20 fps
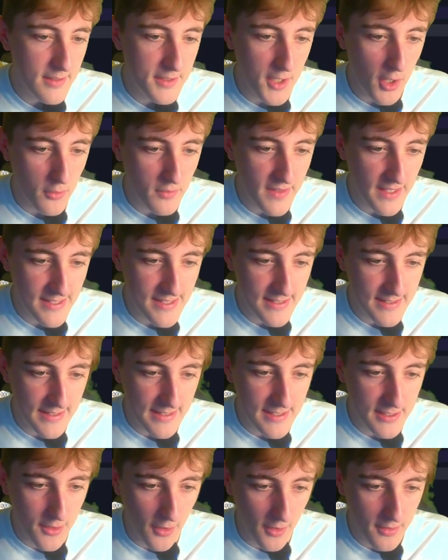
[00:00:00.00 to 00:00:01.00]
this
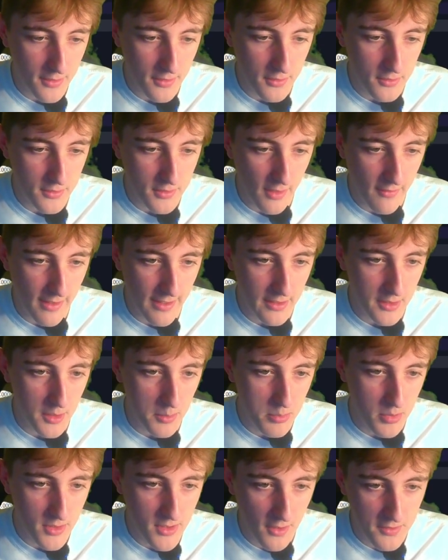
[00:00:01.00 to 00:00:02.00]
is going directly
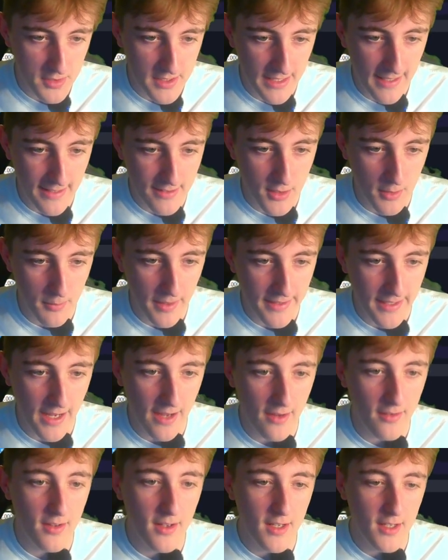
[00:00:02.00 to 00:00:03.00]
upwards. Obviously, it's come back
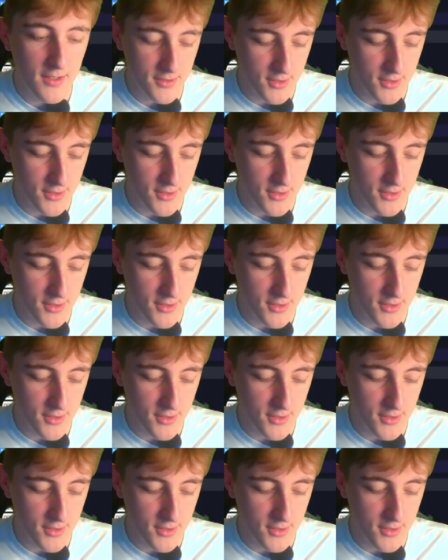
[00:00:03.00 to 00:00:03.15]
down.